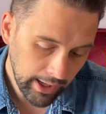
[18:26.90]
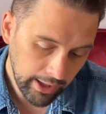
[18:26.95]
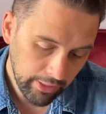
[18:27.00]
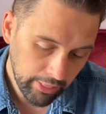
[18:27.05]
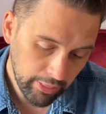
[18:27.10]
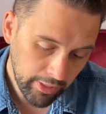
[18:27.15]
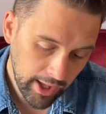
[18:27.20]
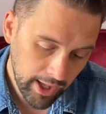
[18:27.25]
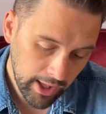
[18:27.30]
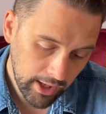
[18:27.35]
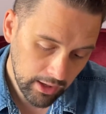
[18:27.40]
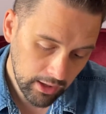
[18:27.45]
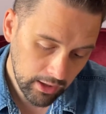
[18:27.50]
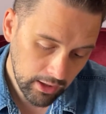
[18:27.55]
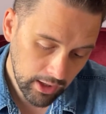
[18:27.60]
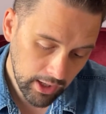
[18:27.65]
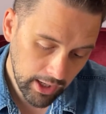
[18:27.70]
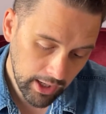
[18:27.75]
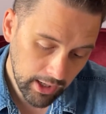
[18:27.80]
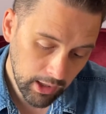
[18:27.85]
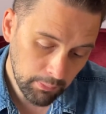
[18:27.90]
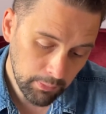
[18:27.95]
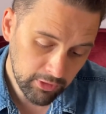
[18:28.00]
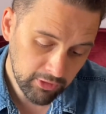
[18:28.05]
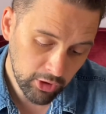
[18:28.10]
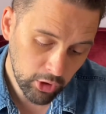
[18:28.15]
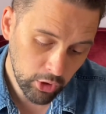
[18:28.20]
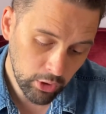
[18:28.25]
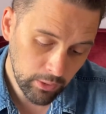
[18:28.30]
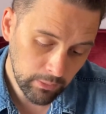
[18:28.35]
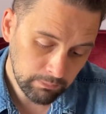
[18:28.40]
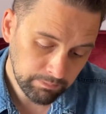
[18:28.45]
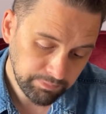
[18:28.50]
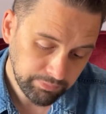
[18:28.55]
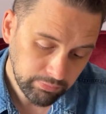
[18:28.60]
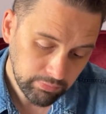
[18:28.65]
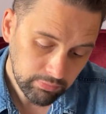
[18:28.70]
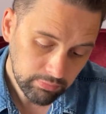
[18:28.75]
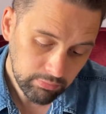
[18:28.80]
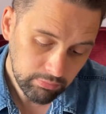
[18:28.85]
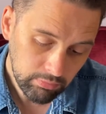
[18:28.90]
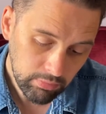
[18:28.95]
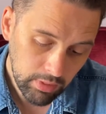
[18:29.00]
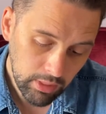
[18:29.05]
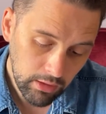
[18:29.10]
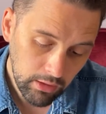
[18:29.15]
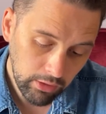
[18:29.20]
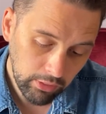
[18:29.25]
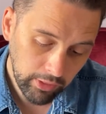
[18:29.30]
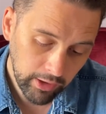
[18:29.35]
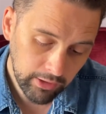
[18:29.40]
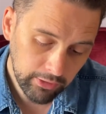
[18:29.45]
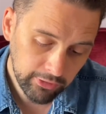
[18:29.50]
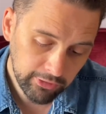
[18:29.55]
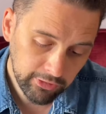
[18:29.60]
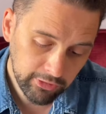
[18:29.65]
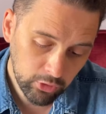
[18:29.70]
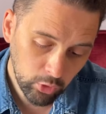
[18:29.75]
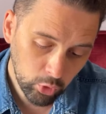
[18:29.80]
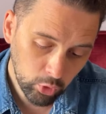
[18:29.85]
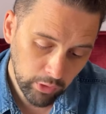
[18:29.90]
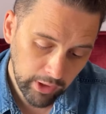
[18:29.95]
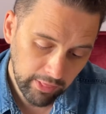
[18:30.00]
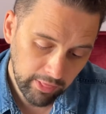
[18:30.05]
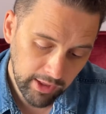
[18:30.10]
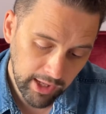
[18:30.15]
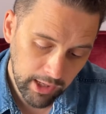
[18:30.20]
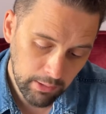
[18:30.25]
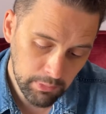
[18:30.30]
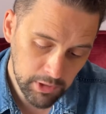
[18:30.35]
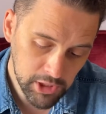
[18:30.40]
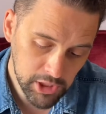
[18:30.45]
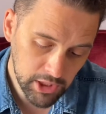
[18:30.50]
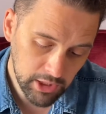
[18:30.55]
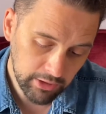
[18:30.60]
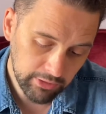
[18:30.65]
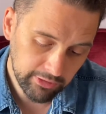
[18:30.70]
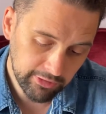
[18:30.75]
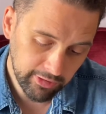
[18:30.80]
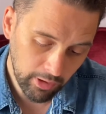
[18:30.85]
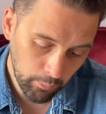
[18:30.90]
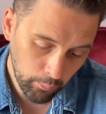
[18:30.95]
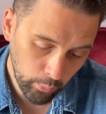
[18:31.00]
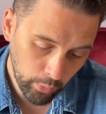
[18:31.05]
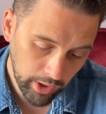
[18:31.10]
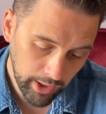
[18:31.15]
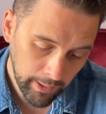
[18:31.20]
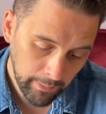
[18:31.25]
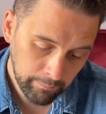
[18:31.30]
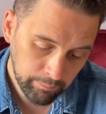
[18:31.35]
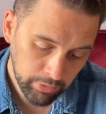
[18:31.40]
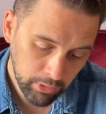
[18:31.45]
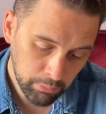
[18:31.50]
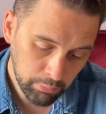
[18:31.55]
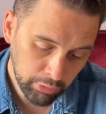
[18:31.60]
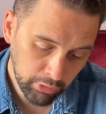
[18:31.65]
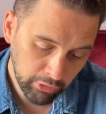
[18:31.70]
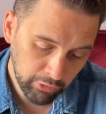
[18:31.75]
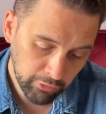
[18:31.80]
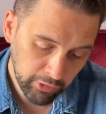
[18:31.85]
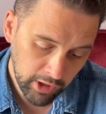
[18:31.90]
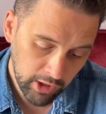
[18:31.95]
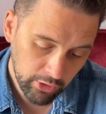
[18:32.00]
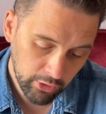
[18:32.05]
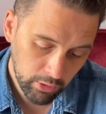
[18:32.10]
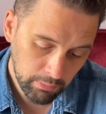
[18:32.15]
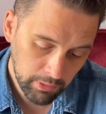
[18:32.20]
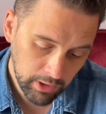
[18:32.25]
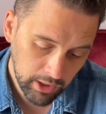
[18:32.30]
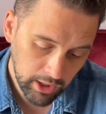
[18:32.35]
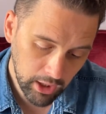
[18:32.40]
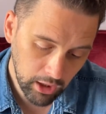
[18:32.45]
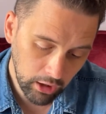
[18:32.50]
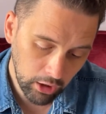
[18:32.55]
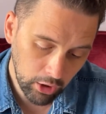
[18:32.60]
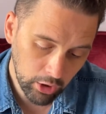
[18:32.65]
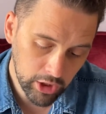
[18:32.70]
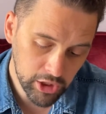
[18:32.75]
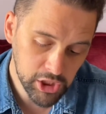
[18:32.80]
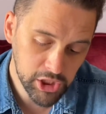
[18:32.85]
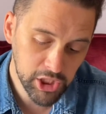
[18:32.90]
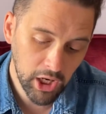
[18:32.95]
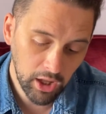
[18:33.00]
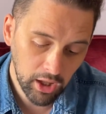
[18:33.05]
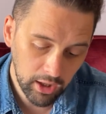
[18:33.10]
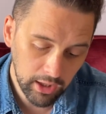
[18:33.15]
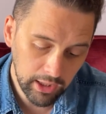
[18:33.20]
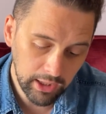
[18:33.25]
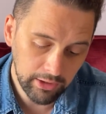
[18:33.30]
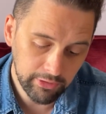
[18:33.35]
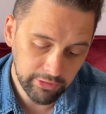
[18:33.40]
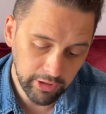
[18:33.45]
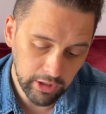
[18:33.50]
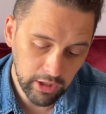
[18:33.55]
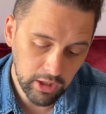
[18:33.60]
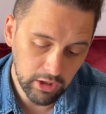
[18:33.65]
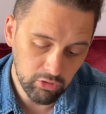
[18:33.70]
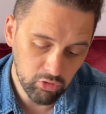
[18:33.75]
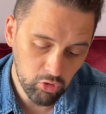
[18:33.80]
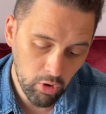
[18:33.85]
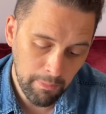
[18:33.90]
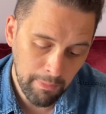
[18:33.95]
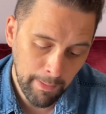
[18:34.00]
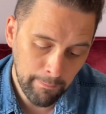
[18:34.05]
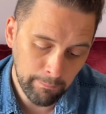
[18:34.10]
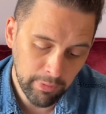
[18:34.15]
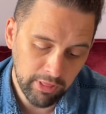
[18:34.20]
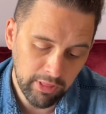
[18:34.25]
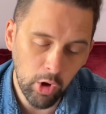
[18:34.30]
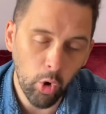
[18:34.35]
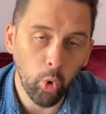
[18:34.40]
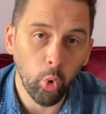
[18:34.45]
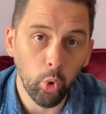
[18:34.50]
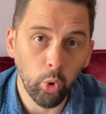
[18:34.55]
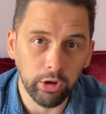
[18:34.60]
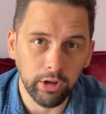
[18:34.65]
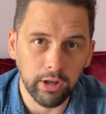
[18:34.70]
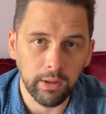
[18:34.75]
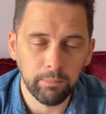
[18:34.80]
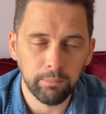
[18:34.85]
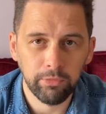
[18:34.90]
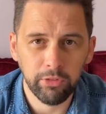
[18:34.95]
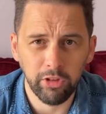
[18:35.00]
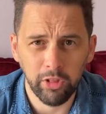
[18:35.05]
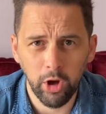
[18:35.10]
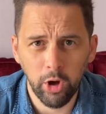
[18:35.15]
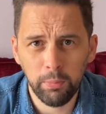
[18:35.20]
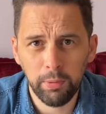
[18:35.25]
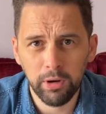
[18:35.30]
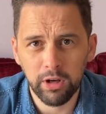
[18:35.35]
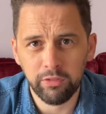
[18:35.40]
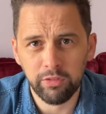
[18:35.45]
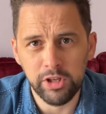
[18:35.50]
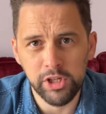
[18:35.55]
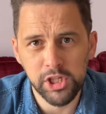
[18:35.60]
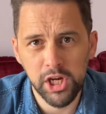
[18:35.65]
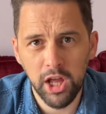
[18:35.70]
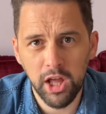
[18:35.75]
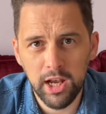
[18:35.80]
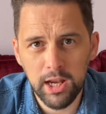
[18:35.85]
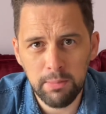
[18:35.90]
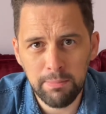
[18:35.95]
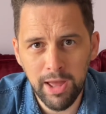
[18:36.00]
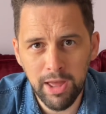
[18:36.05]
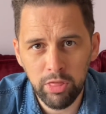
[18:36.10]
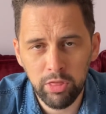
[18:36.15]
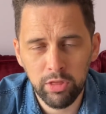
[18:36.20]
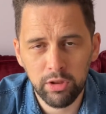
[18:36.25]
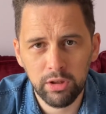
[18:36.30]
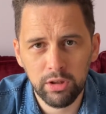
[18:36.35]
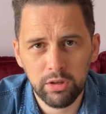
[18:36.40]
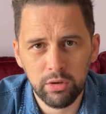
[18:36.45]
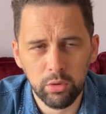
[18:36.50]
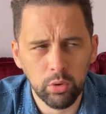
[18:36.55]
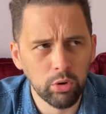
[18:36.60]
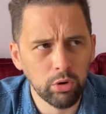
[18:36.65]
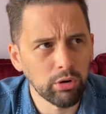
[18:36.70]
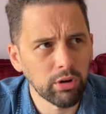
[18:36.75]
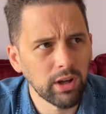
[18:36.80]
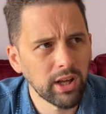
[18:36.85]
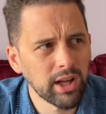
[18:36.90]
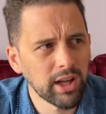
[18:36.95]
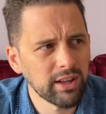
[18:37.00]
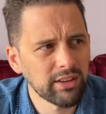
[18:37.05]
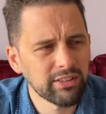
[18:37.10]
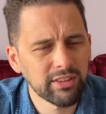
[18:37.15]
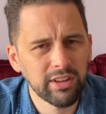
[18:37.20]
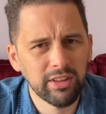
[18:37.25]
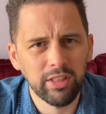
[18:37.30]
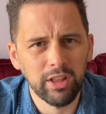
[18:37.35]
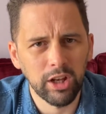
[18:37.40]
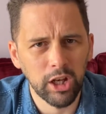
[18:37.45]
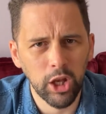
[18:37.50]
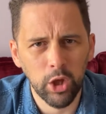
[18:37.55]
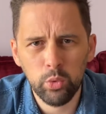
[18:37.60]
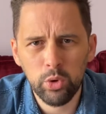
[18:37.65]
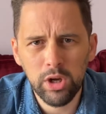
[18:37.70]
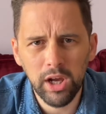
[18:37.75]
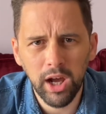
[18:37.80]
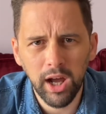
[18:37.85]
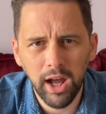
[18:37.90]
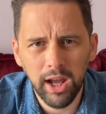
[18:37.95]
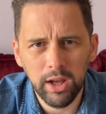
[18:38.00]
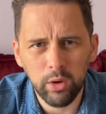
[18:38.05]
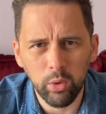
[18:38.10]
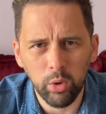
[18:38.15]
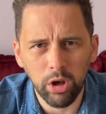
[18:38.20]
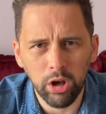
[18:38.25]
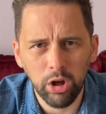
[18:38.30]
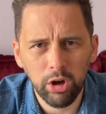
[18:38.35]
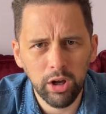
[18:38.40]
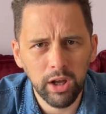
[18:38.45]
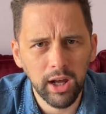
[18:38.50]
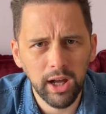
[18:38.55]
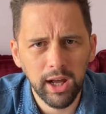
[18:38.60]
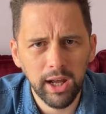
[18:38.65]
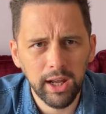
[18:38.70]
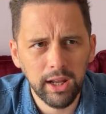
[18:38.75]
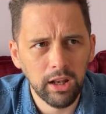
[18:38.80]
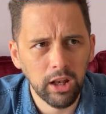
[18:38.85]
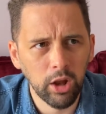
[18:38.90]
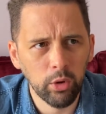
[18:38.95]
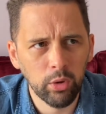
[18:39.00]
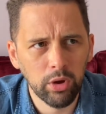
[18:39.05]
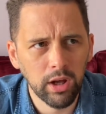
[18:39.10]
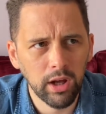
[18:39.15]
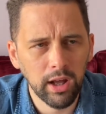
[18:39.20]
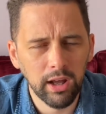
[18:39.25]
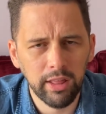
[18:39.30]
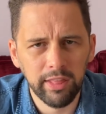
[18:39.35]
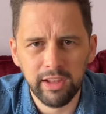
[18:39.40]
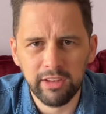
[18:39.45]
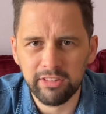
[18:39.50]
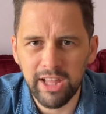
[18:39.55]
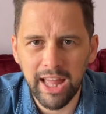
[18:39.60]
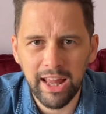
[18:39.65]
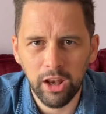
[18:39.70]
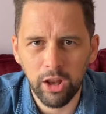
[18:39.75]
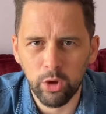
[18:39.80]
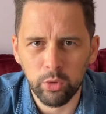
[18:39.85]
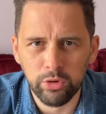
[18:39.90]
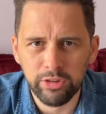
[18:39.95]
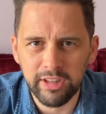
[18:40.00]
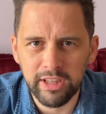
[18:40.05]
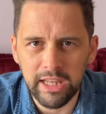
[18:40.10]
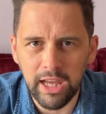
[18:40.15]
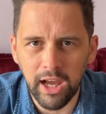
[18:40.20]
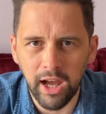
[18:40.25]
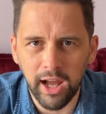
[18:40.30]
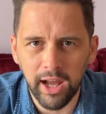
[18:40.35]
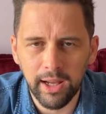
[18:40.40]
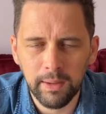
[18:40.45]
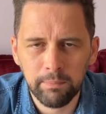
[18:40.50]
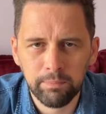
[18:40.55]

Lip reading: Then number 2, then storing the images somewhere, preferably along a journey so you can remember the order. So the whole point of the journey method, or is it the loci or loci? I think it's LOCI.